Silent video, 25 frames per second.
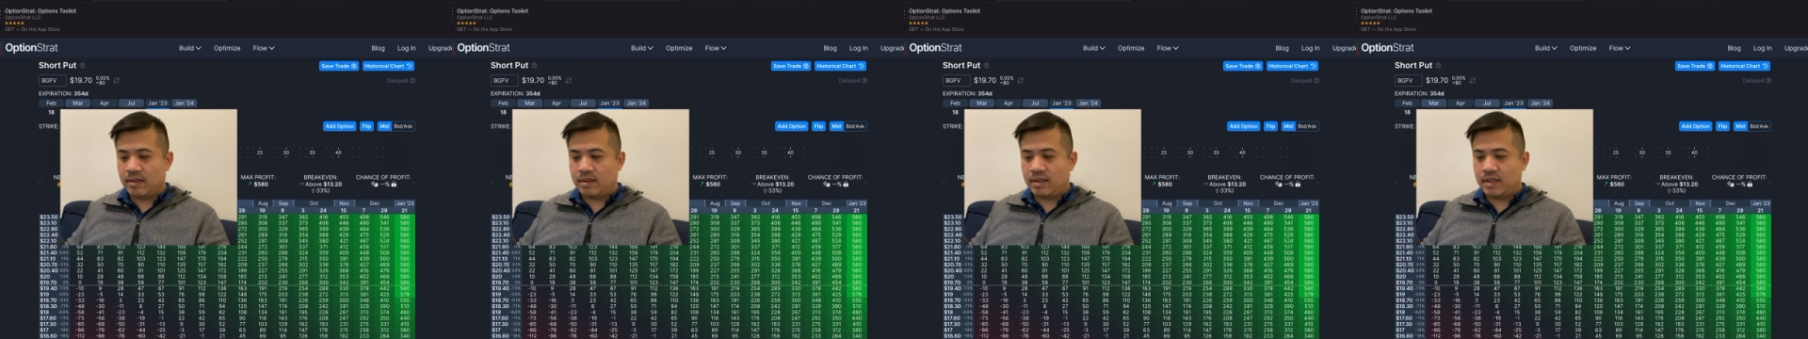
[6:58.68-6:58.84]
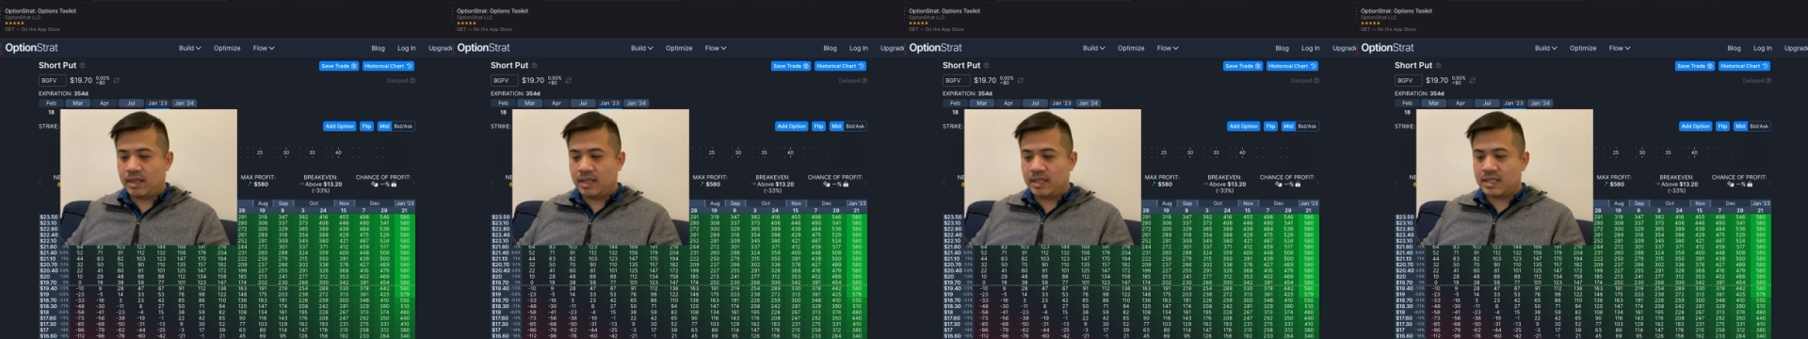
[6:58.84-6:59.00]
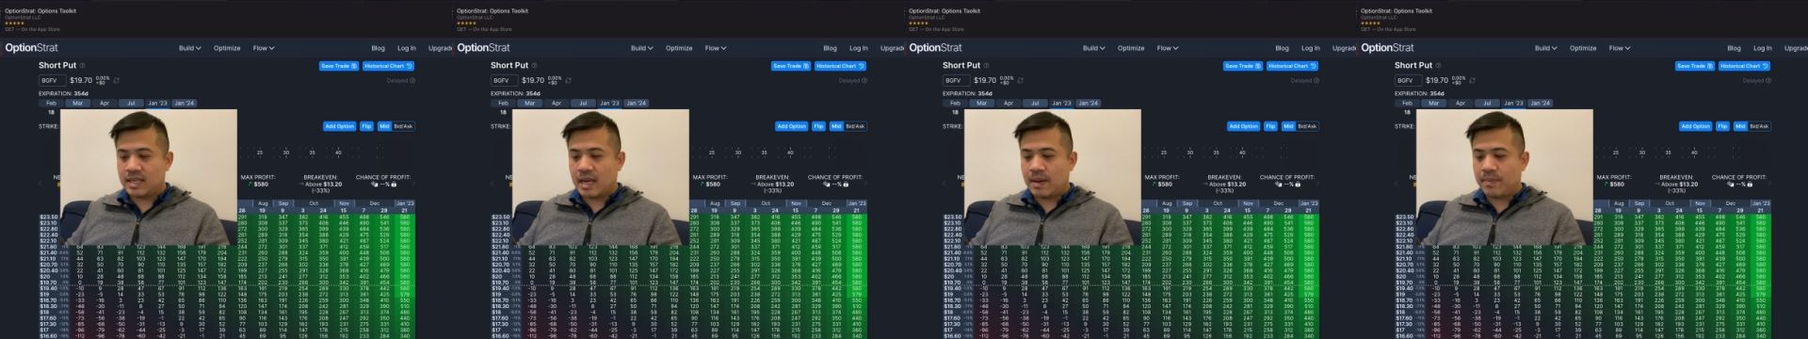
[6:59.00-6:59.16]

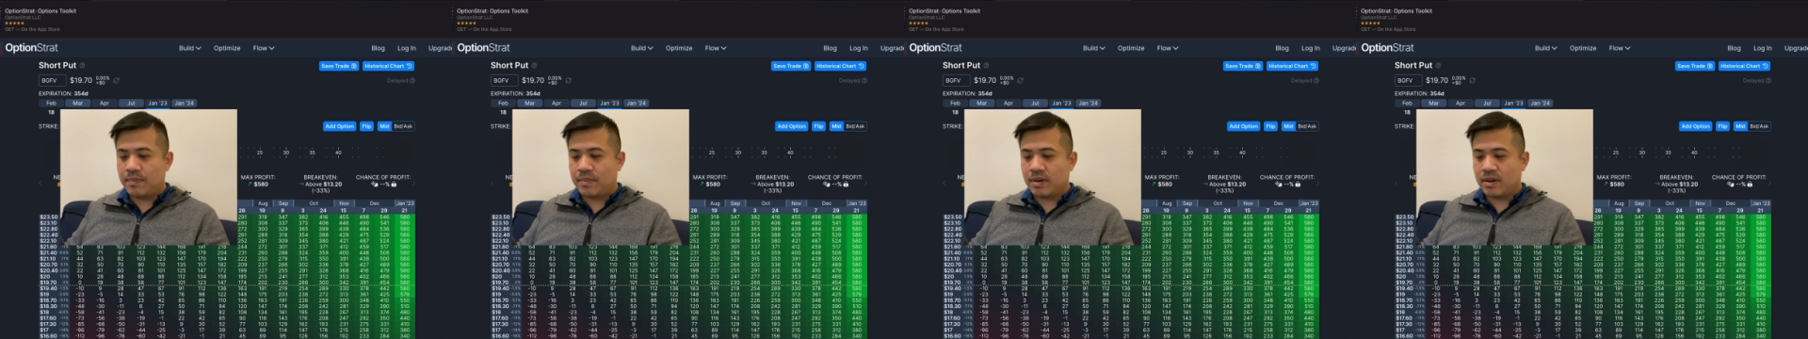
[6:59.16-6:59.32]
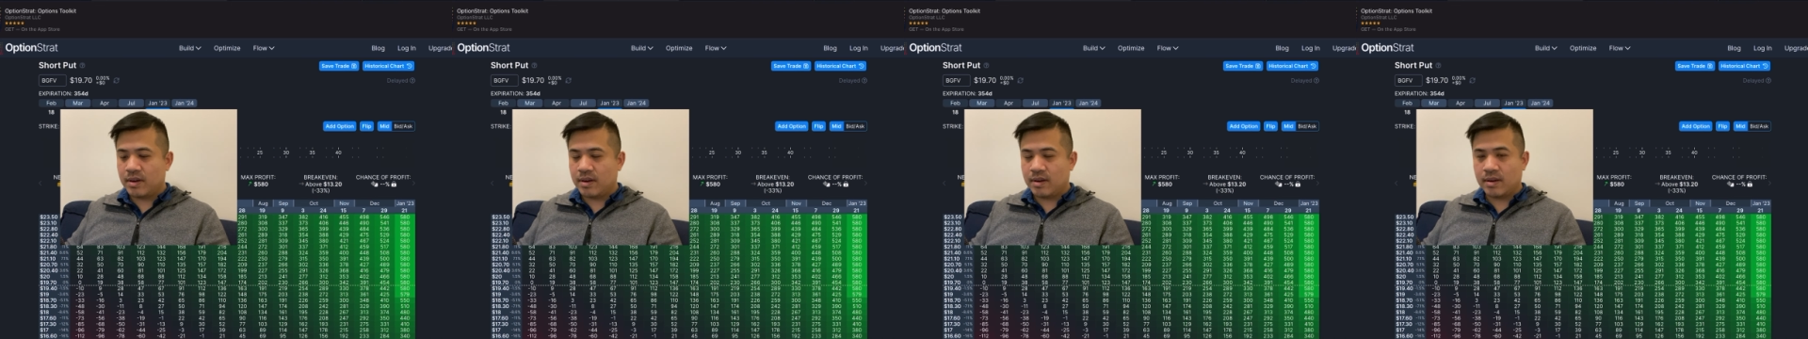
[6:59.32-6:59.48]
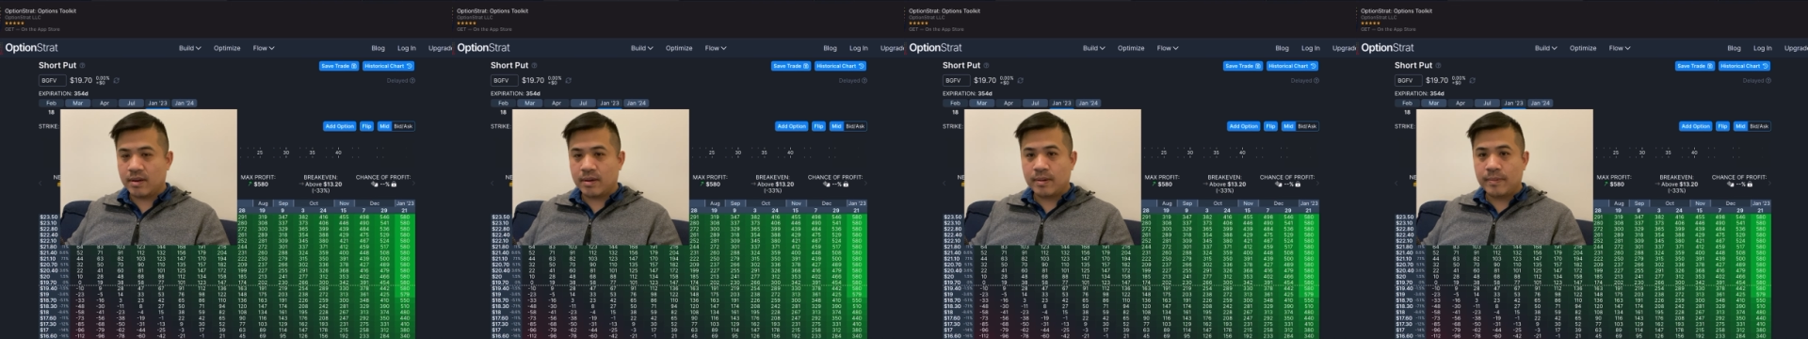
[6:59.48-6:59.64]

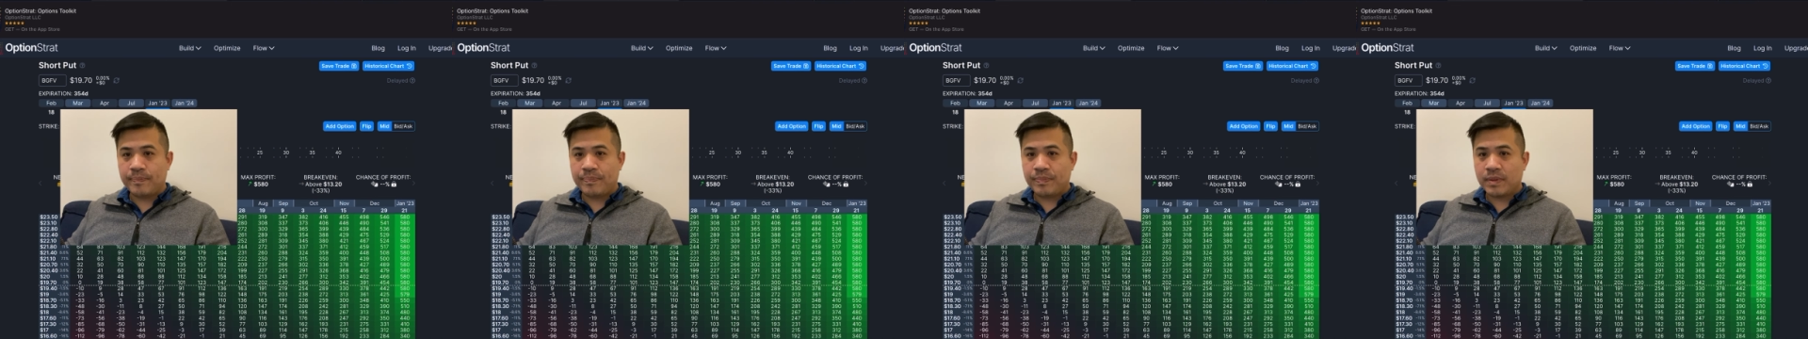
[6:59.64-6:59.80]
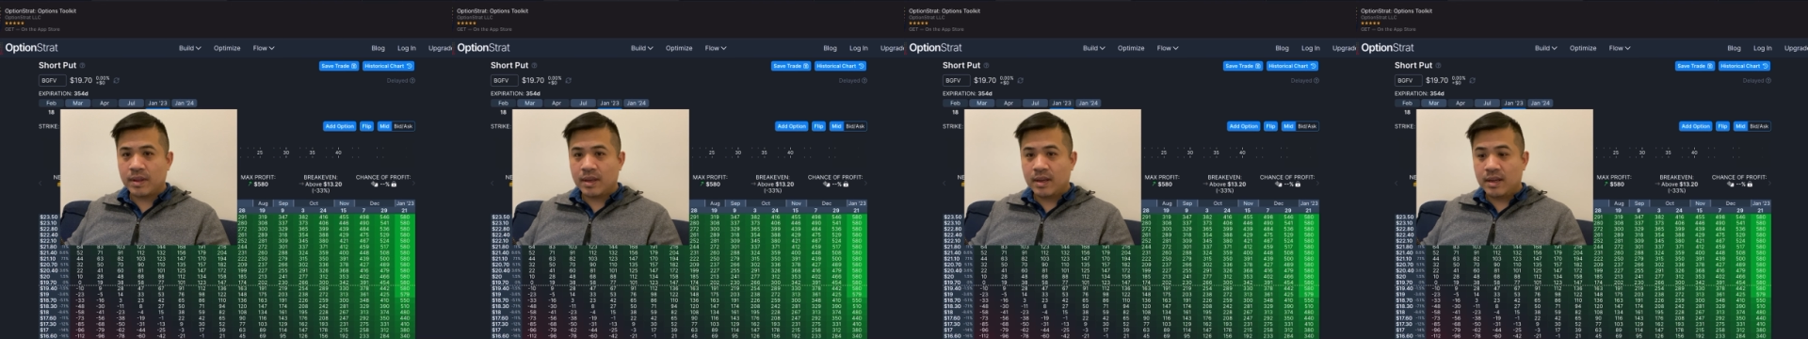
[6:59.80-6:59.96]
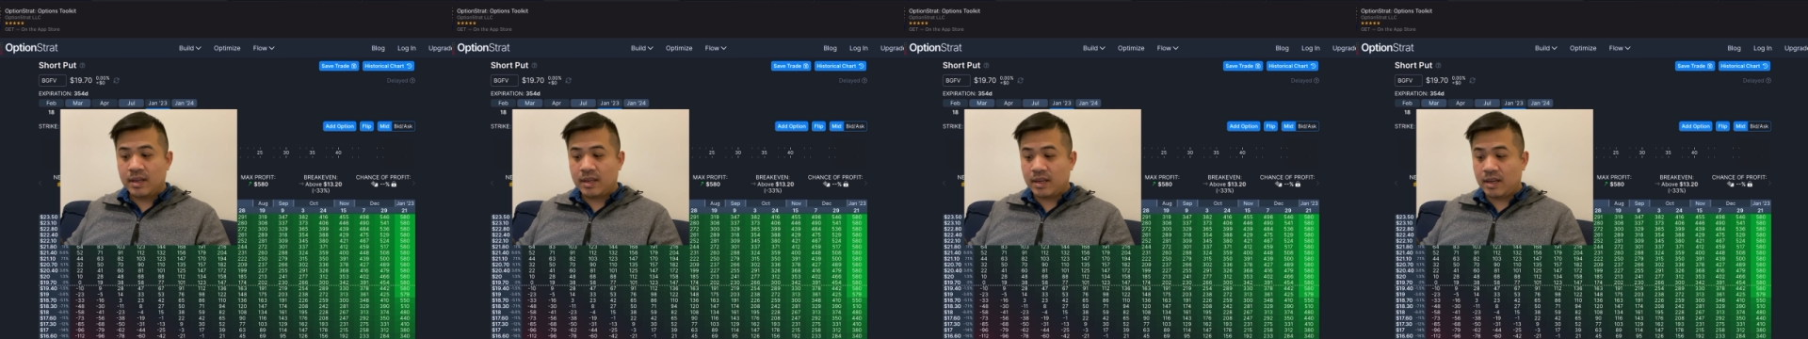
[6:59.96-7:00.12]
December,
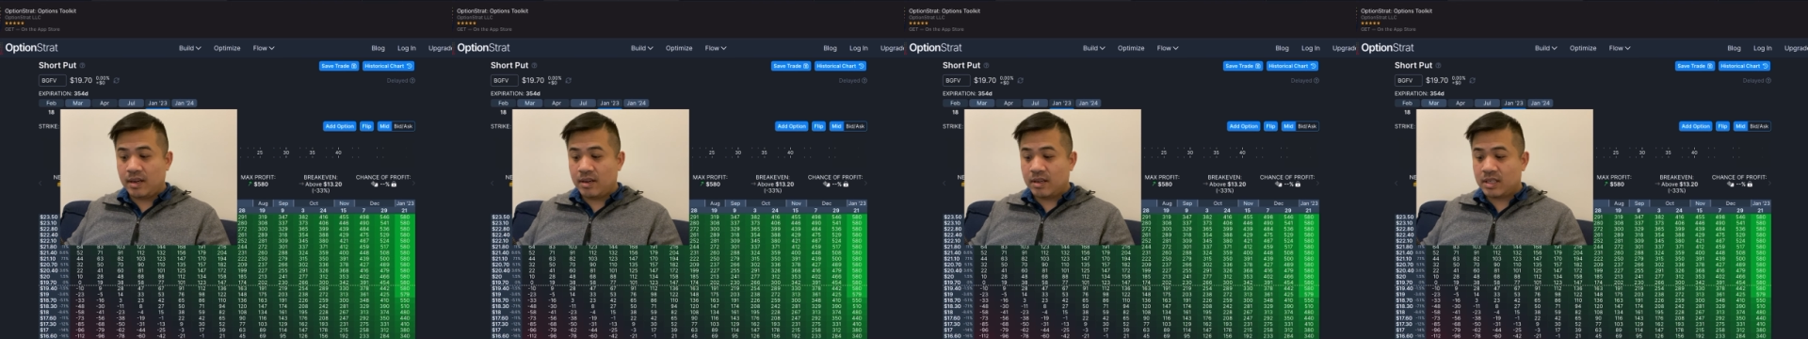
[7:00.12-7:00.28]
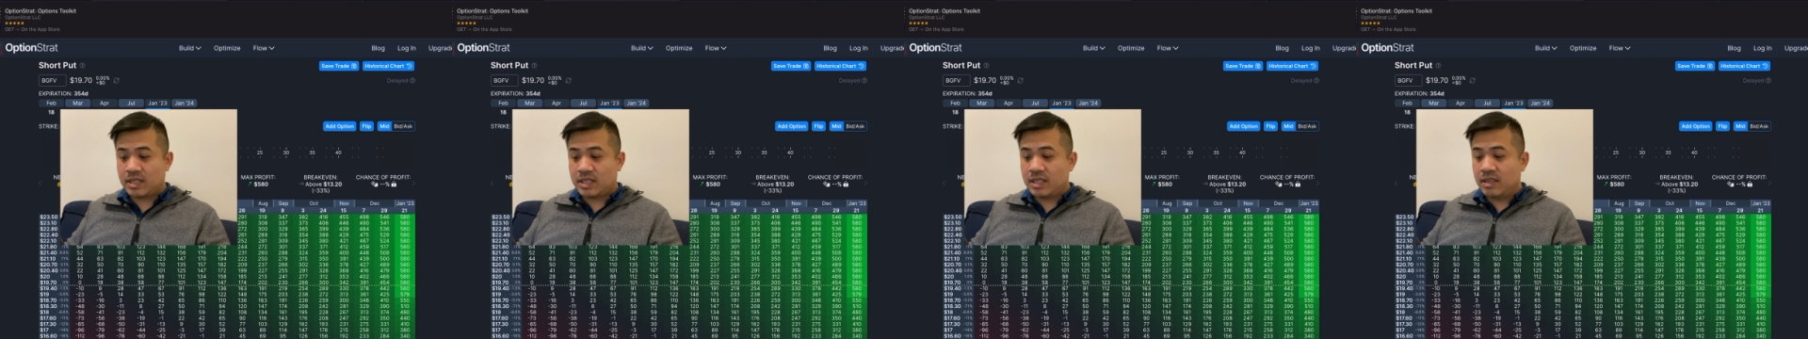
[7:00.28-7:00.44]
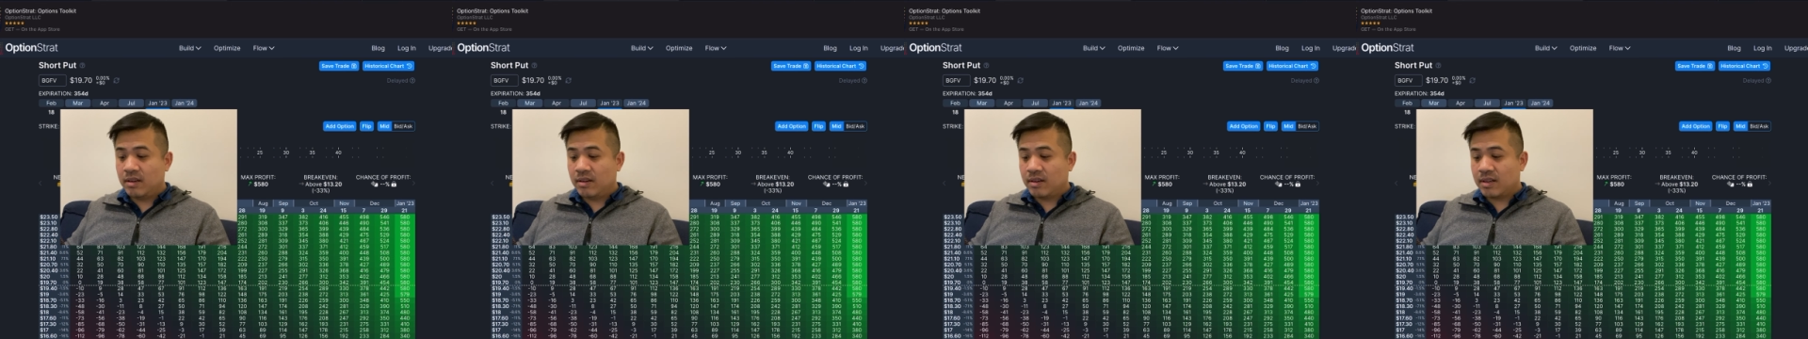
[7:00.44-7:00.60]
you're
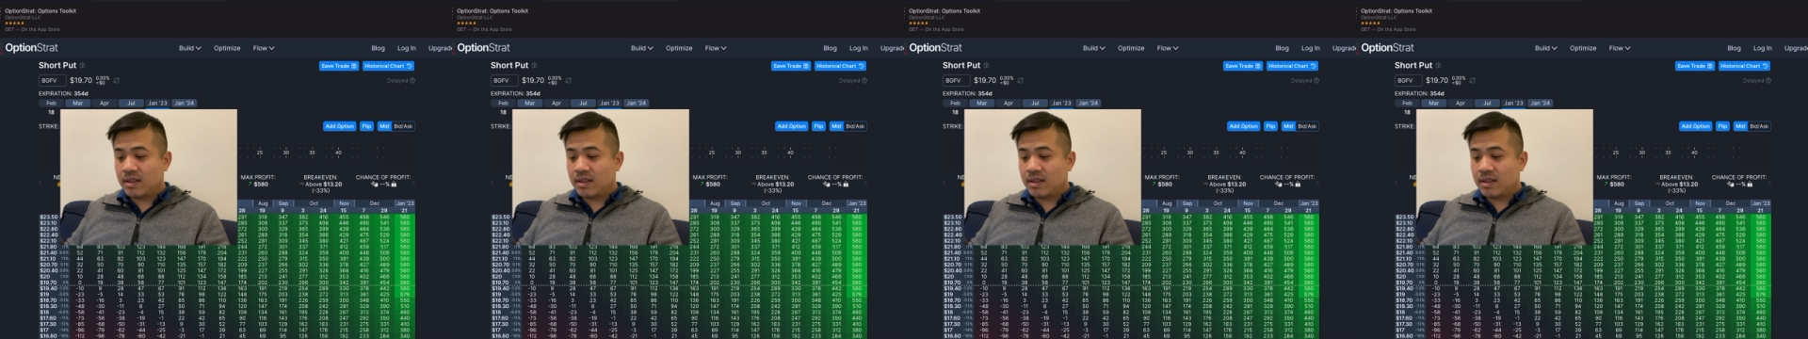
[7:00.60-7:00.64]
still